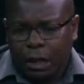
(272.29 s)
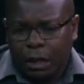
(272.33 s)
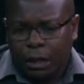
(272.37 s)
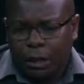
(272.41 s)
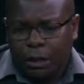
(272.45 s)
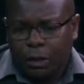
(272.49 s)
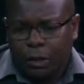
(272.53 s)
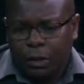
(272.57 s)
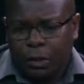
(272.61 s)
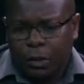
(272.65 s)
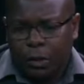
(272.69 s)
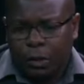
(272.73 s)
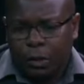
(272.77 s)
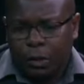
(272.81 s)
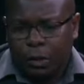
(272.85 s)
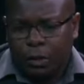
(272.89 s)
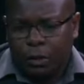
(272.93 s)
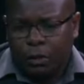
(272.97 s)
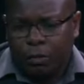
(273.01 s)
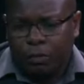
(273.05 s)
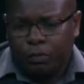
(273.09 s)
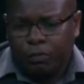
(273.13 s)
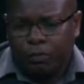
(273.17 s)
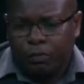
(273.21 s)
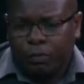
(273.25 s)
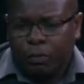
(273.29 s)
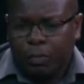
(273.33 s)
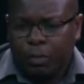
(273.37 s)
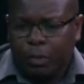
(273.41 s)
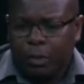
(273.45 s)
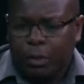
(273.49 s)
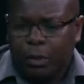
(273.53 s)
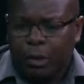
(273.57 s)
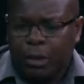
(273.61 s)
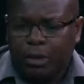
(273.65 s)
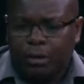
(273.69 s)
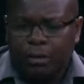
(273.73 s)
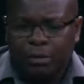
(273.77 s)
So
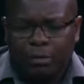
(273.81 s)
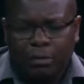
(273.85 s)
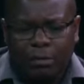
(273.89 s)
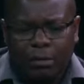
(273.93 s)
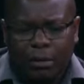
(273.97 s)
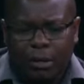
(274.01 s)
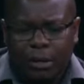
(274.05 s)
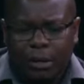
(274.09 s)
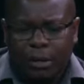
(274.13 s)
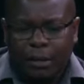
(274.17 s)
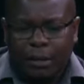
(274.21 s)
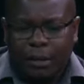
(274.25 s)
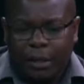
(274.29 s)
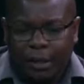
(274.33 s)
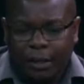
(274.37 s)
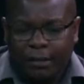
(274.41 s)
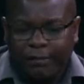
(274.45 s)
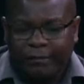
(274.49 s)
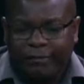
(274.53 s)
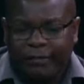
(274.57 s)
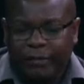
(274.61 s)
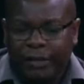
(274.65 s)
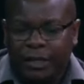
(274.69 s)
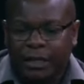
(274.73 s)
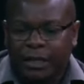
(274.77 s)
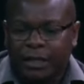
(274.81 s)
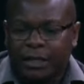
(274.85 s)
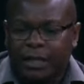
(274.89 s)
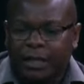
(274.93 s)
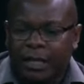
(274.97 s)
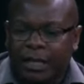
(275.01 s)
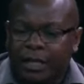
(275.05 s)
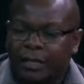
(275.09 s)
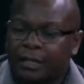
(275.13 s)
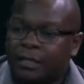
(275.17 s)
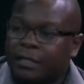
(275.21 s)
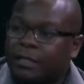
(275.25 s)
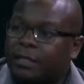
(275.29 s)
rainfall is
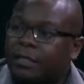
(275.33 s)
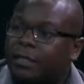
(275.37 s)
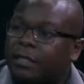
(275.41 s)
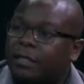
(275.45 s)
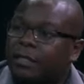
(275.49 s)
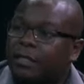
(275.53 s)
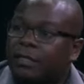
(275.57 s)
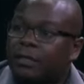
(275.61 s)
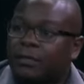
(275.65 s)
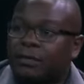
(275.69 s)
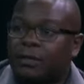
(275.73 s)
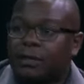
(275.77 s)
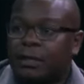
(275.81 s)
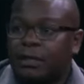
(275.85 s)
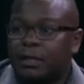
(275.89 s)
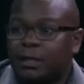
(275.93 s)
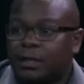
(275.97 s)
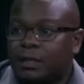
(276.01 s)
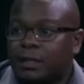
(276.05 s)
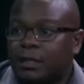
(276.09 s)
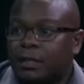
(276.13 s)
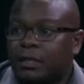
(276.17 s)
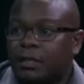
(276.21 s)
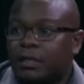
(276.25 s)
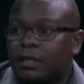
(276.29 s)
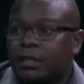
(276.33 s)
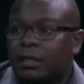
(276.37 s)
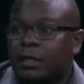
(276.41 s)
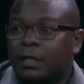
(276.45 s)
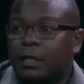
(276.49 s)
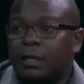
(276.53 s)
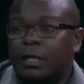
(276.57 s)
erratic and inconsistent,